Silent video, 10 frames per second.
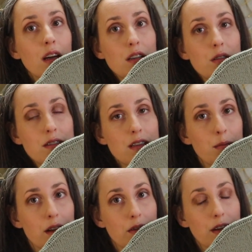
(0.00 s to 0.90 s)
Do the same
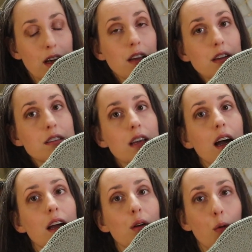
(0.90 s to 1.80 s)
thing for the other
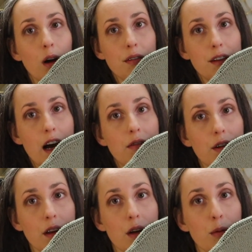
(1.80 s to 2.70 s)
side, work flat for
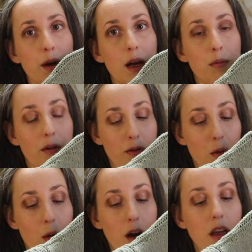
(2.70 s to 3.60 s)
a little bit
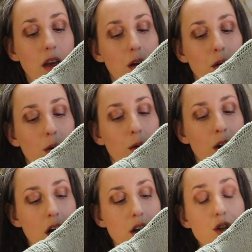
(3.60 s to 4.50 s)
before you
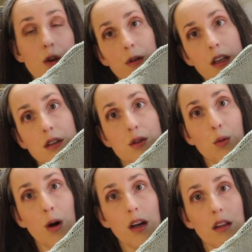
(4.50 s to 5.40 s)
join to
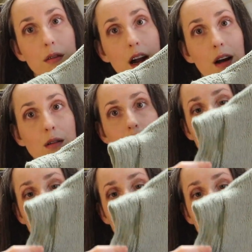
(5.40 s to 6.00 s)
work in the round.